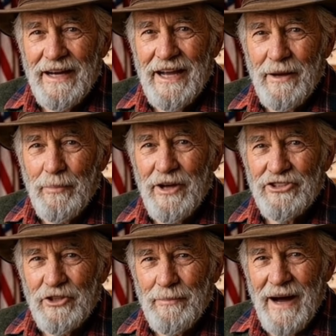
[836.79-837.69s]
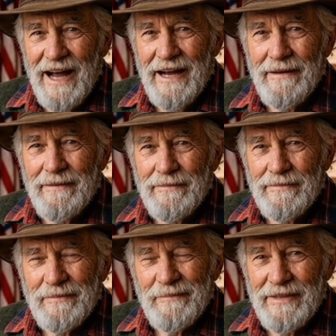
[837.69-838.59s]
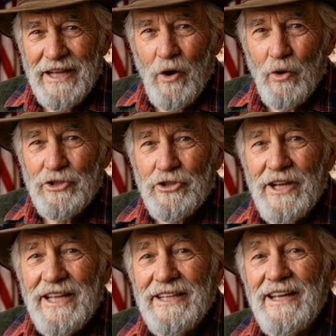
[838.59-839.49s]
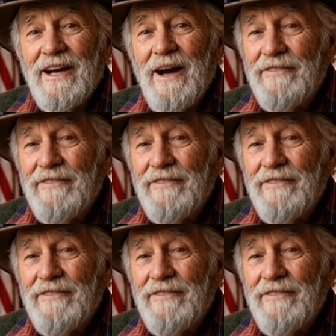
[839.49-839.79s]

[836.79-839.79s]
in a blister pack. The oak tree did not